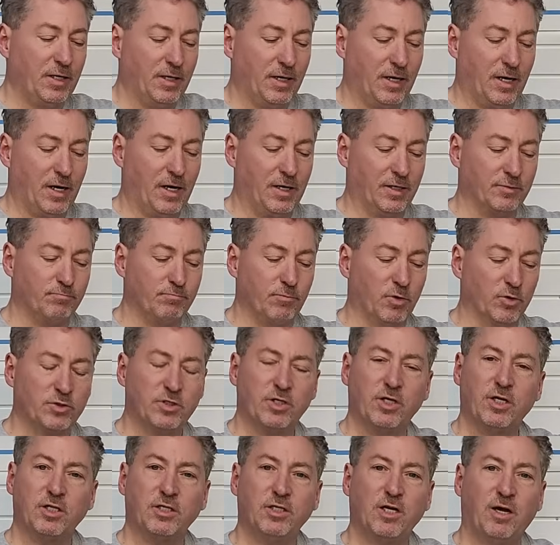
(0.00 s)

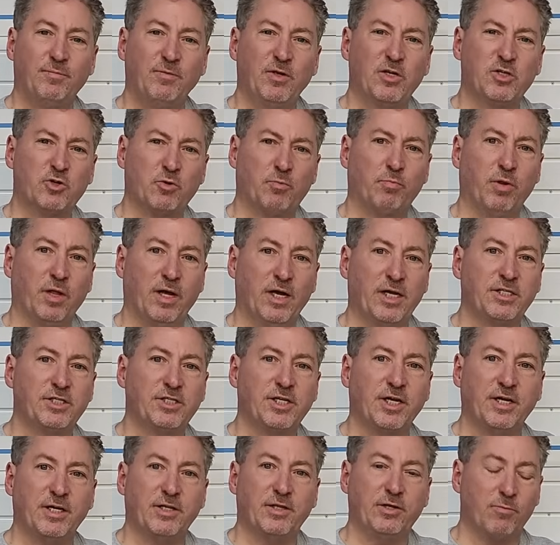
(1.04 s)
Most of the time these are
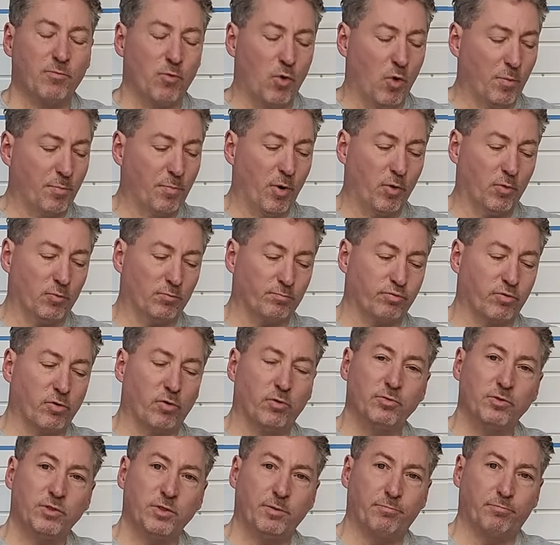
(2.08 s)
plastic and they're more
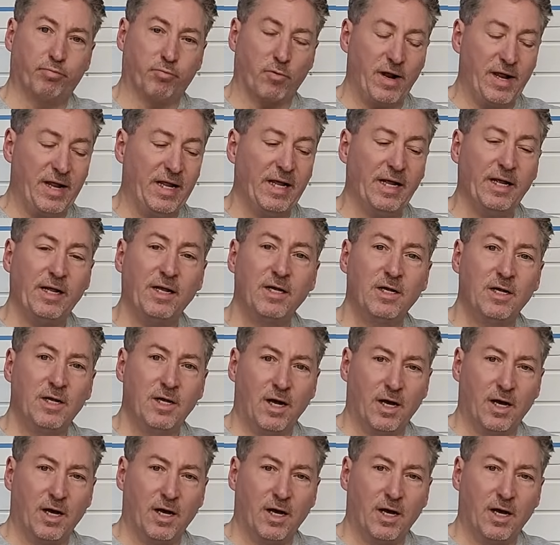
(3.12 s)
prone to breaking.